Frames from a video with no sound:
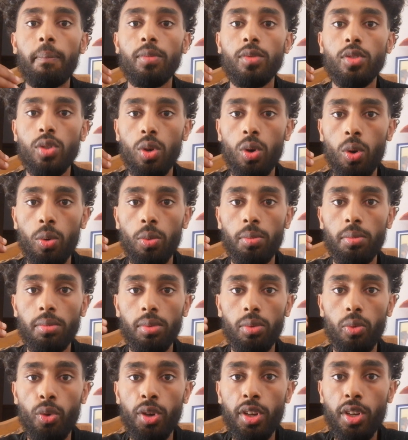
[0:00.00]
So
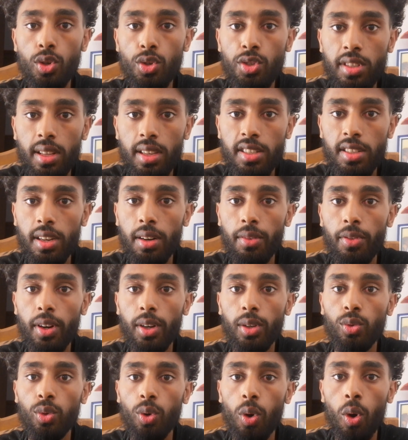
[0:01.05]
we use the
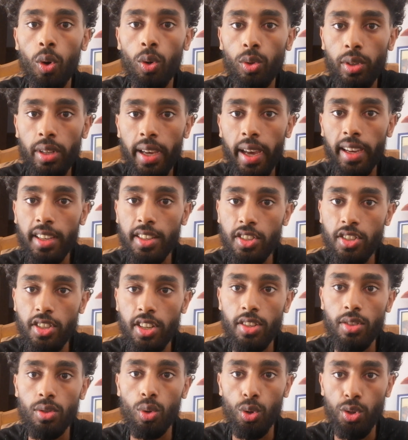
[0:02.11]
server to only
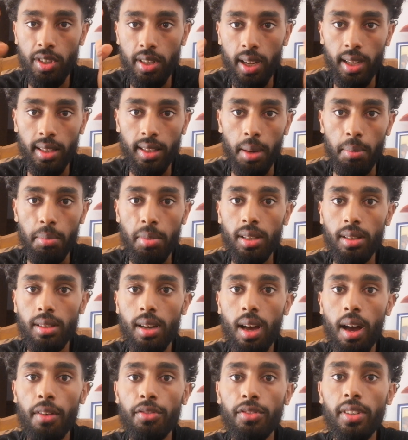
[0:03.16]
exchange those data, but
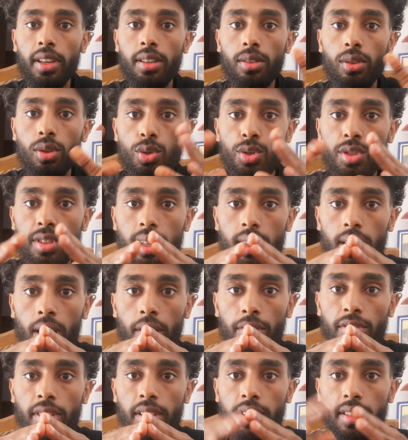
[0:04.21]
after
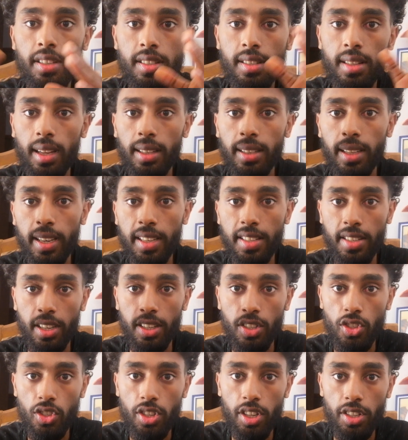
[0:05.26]
this data is
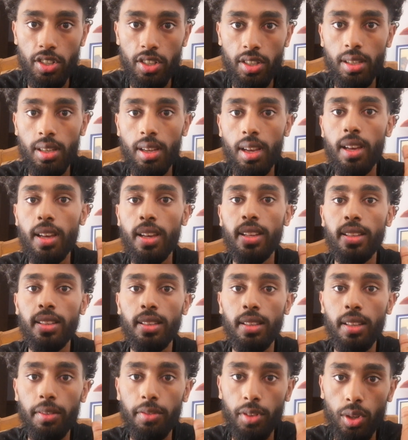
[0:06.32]
exchanged,
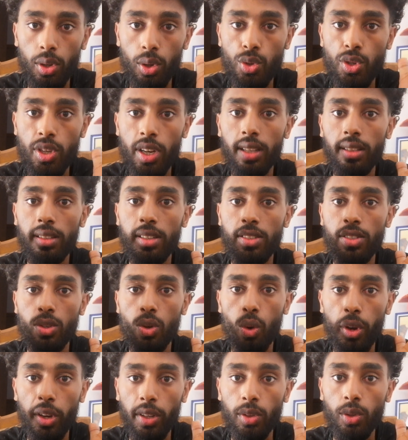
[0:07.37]
the video chat is
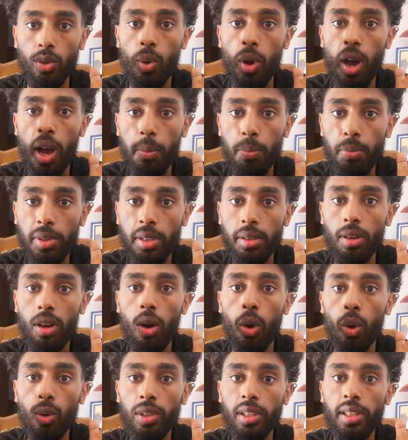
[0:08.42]
going to happen
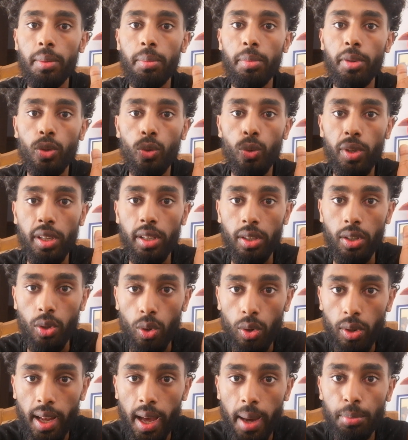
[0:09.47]
only between
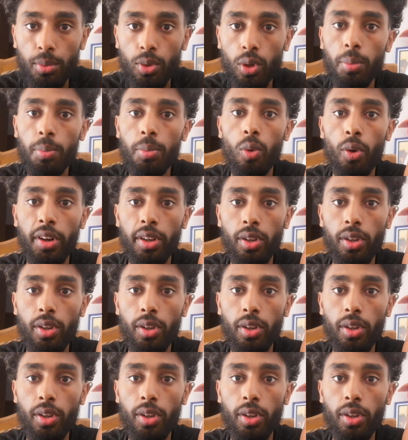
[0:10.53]
your laptop or